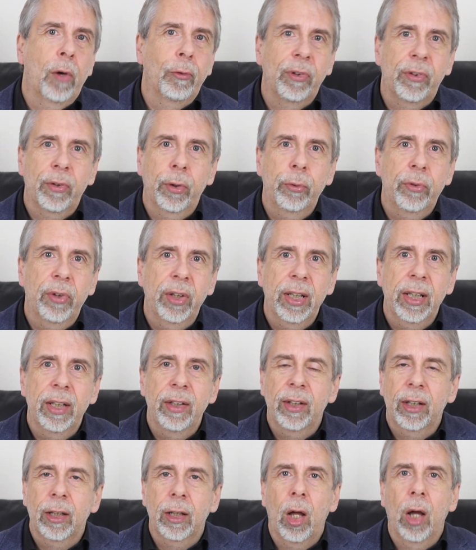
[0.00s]
are resulting
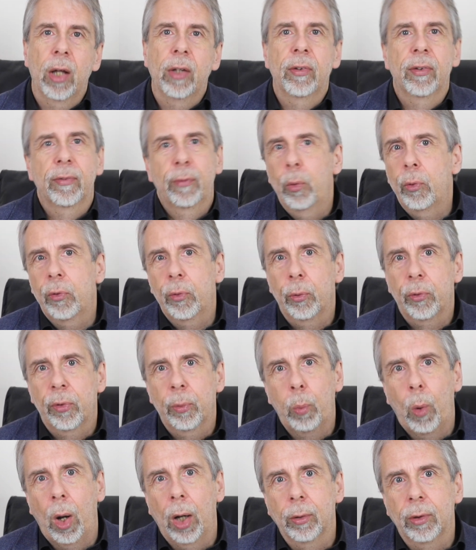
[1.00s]
in declines of all
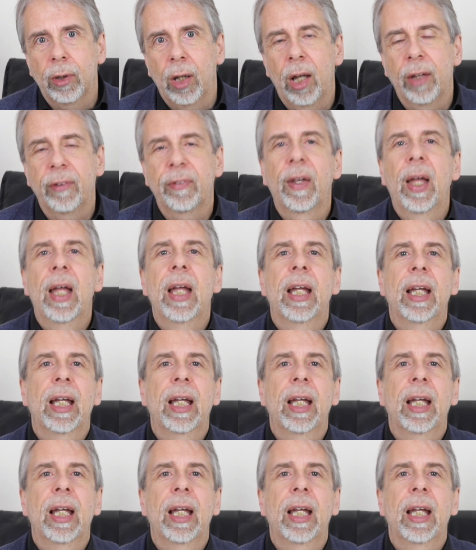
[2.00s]
sorts of wildlife,